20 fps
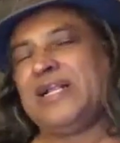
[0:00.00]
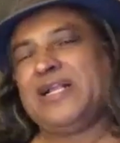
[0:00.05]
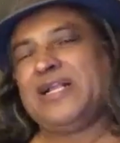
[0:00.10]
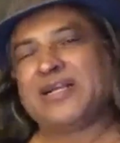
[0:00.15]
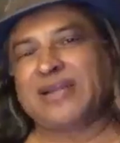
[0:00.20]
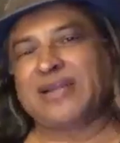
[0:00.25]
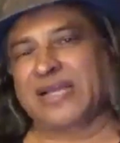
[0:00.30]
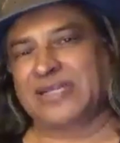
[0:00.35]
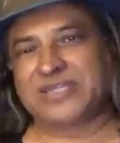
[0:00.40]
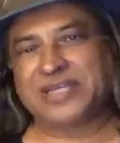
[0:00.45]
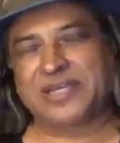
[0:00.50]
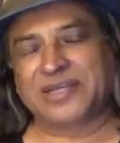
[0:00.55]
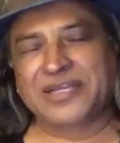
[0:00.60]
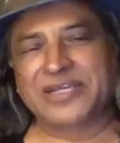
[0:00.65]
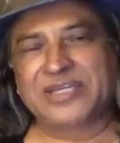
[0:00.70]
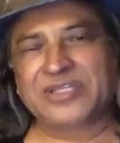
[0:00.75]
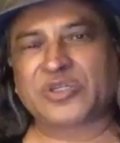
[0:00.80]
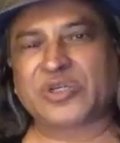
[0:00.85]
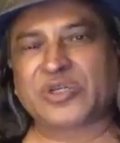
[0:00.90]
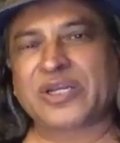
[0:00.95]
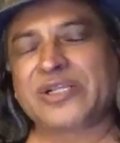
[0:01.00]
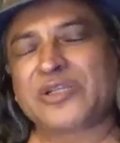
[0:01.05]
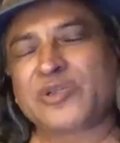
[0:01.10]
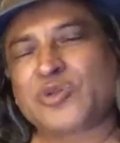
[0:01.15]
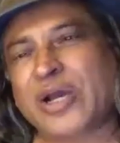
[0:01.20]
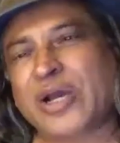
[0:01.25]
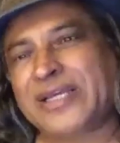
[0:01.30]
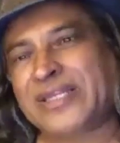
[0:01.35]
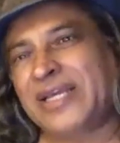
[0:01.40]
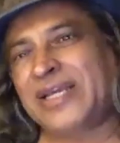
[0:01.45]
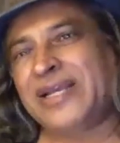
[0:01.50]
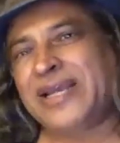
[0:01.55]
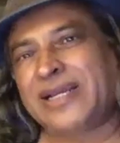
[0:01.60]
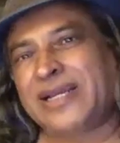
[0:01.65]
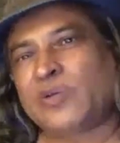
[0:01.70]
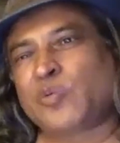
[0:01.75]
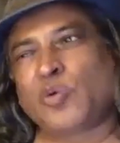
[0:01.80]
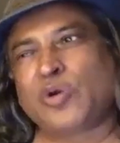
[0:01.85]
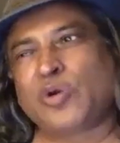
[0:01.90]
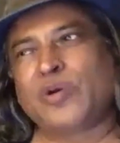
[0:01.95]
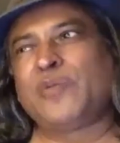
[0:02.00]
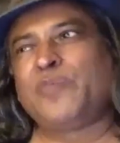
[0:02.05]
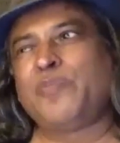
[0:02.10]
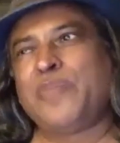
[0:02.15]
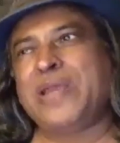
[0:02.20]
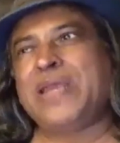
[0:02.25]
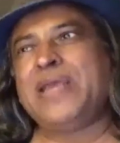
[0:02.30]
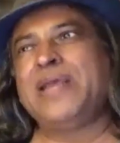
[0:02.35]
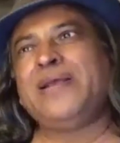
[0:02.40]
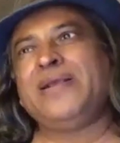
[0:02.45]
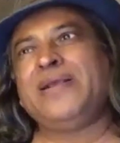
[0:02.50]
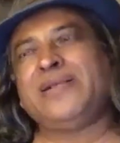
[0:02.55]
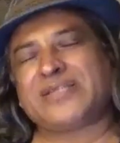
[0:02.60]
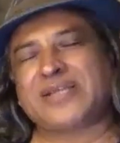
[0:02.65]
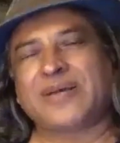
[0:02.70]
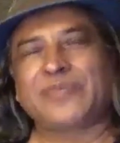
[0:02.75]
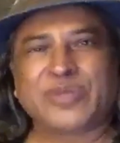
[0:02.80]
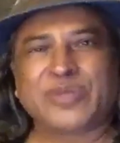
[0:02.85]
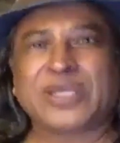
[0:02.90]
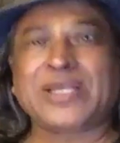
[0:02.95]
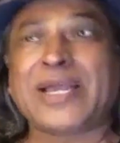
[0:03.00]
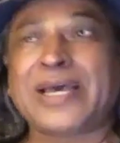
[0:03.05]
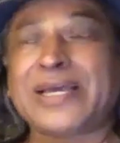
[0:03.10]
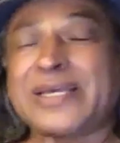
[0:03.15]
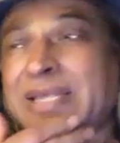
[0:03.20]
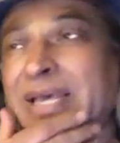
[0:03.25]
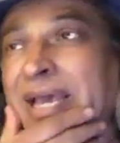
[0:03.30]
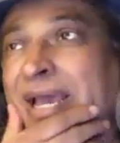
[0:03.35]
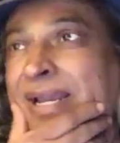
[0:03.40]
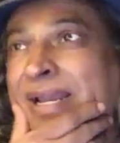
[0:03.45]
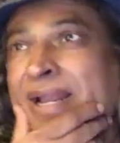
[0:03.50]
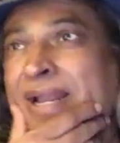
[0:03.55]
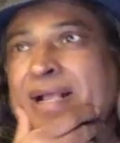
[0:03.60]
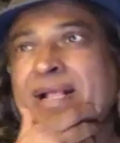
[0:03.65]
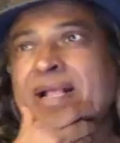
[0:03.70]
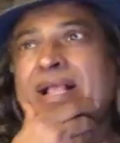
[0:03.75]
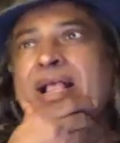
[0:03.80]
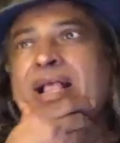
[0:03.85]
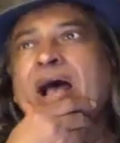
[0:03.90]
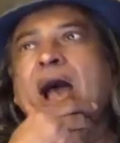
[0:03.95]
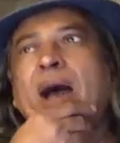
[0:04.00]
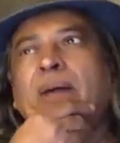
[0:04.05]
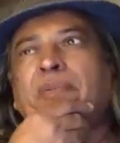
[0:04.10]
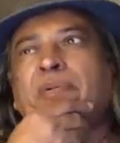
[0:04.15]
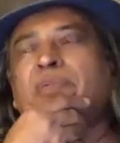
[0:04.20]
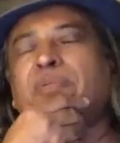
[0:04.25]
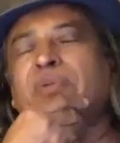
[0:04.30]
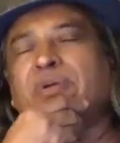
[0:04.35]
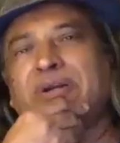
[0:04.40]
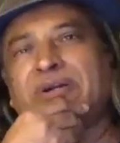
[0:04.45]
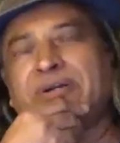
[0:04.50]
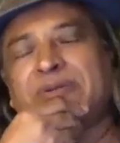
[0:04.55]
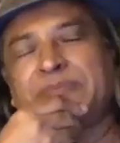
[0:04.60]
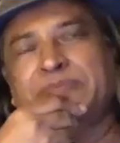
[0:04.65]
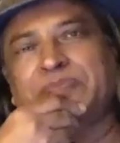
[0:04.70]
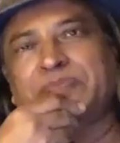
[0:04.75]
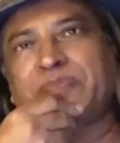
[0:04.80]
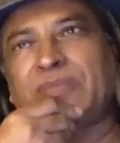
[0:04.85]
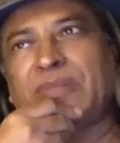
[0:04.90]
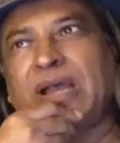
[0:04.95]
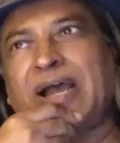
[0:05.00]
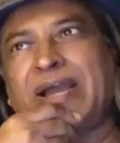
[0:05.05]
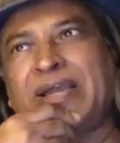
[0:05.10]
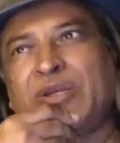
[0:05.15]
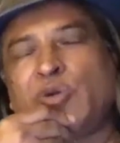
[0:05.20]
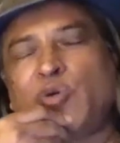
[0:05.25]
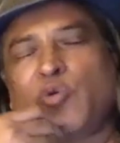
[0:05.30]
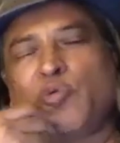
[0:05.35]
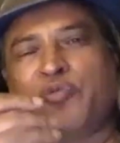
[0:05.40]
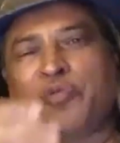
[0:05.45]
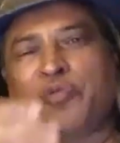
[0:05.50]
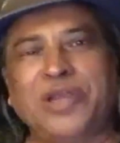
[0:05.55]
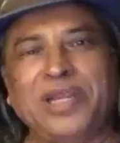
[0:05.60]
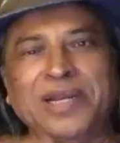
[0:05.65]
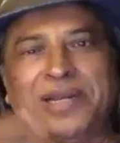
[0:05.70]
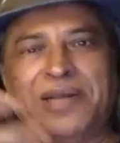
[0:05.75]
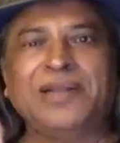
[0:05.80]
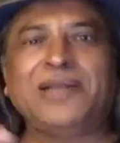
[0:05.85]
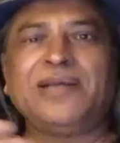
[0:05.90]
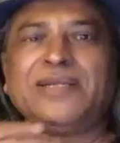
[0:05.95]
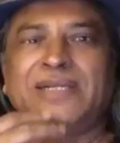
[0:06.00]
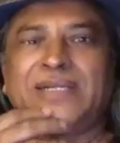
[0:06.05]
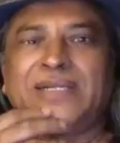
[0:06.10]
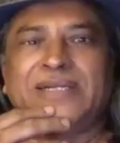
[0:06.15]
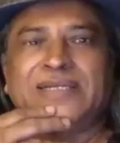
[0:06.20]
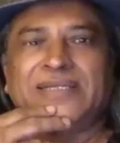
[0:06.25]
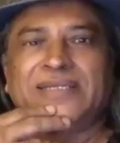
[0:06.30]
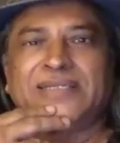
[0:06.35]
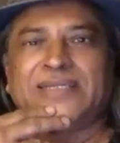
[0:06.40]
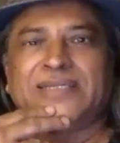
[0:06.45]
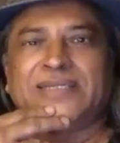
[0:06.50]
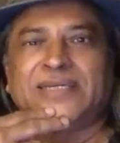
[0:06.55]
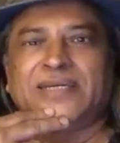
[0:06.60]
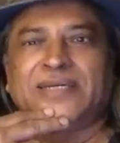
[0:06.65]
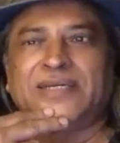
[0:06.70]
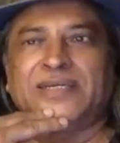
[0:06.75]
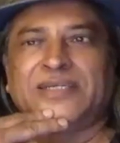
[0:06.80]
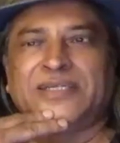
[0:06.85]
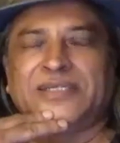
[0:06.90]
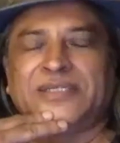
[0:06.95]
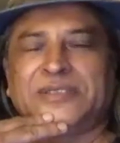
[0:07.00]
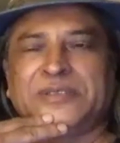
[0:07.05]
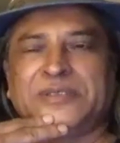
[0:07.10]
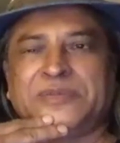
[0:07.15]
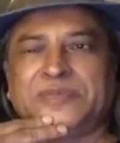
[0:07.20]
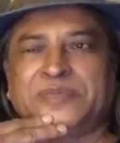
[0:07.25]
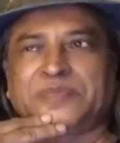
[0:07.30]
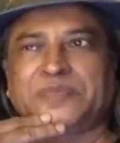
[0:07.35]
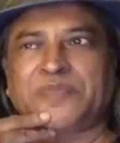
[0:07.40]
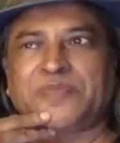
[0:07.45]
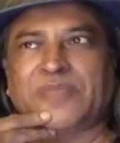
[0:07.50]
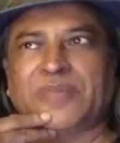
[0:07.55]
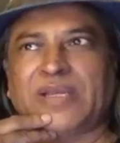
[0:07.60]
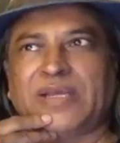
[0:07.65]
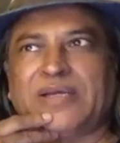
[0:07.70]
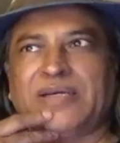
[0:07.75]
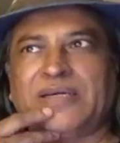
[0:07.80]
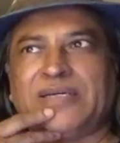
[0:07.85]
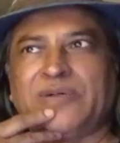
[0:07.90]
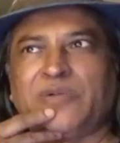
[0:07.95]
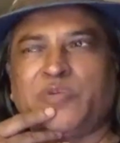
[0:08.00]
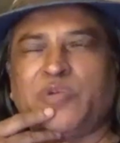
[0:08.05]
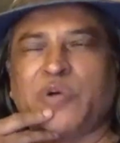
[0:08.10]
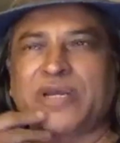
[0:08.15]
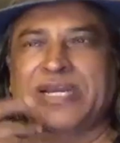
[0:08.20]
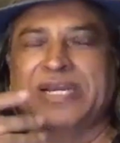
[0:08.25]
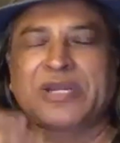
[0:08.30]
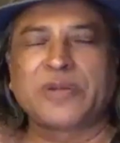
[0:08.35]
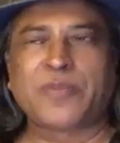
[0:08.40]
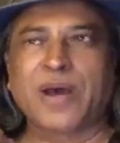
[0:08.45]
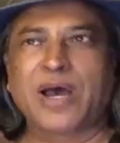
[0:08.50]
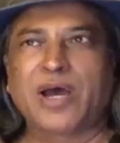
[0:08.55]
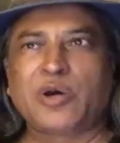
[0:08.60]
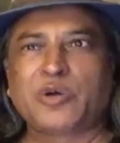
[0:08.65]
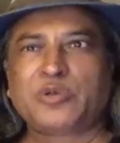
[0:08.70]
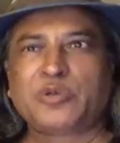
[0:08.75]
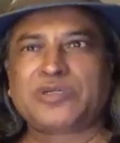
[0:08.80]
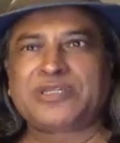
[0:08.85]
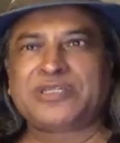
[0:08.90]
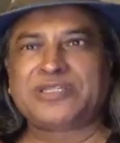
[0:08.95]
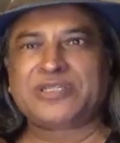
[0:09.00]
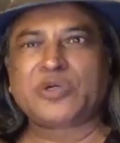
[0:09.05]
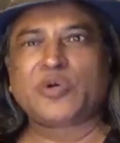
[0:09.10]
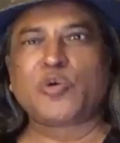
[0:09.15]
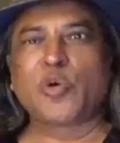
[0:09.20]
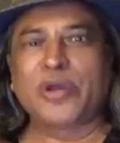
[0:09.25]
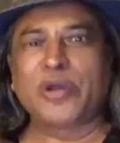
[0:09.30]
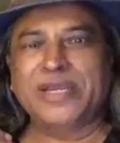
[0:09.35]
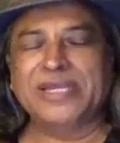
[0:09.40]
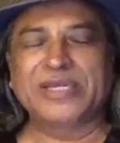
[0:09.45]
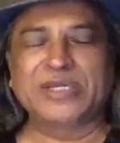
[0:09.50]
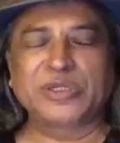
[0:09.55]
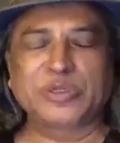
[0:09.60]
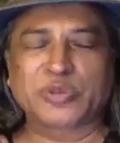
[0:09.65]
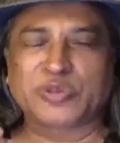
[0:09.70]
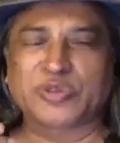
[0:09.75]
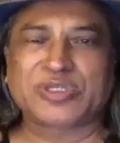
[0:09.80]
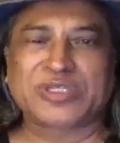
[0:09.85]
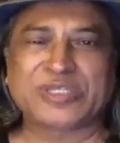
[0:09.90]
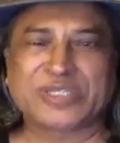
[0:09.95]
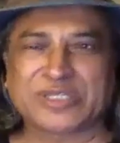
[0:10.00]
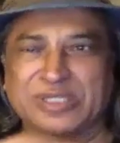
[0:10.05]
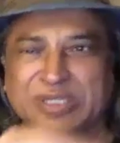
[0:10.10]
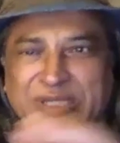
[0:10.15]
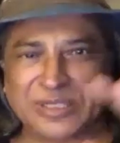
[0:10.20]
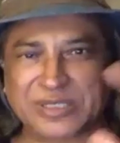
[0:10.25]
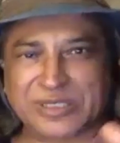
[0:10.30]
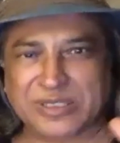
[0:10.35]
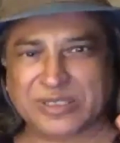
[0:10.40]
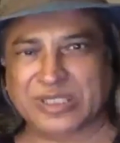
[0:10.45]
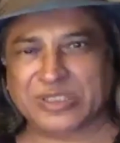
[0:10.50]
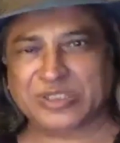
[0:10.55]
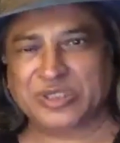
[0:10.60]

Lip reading: classical history. So I think it would be something like that. However, I do feel worried about going into the